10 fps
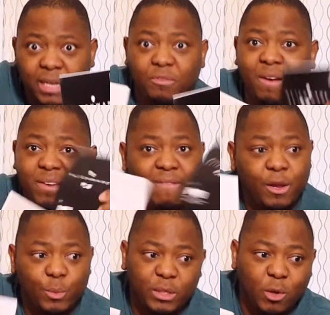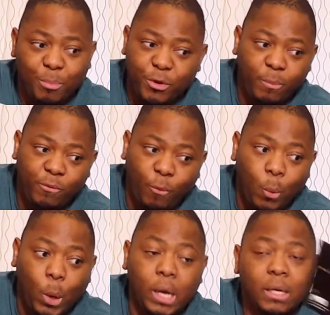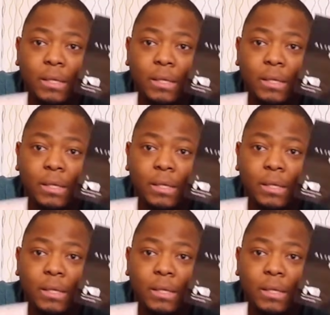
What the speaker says: If you have never used a computer before,